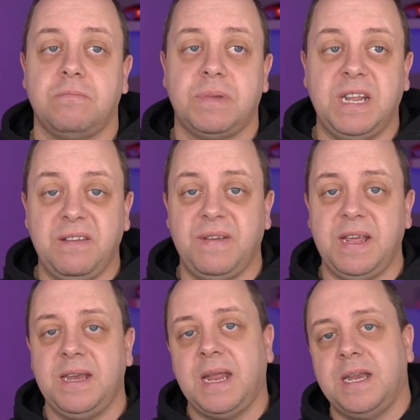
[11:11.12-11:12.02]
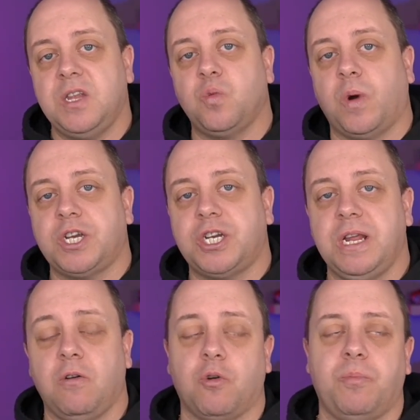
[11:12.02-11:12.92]
TV that is
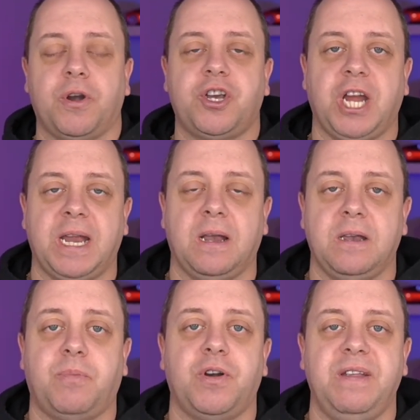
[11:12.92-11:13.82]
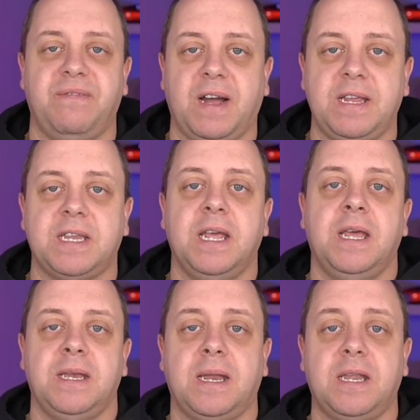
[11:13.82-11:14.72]
watching or per channel per device
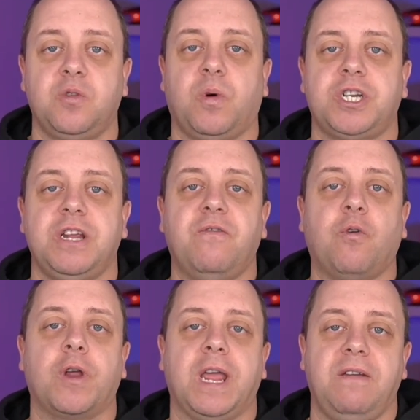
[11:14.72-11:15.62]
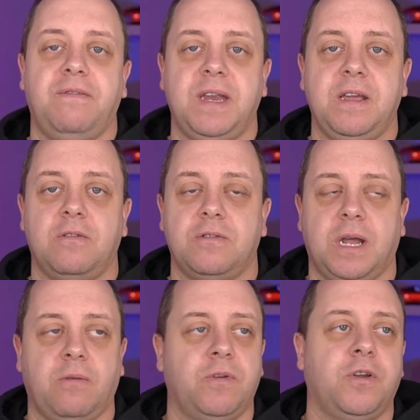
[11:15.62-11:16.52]
that is watching 4K video.
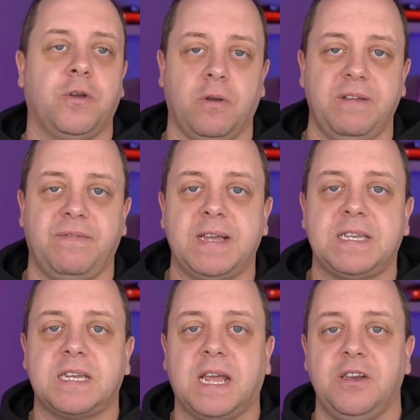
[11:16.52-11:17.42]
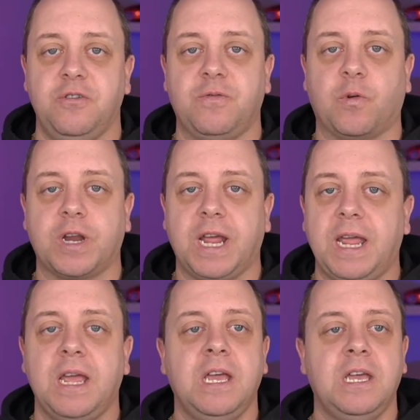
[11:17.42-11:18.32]
Now, not all devices can do
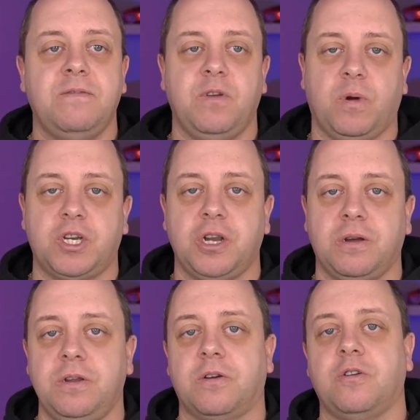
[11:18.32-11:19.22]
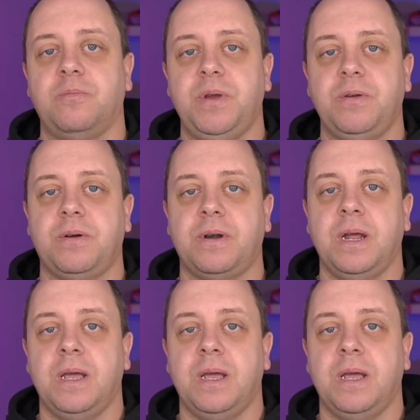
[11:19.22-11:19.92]
4K. If you're watching on your computer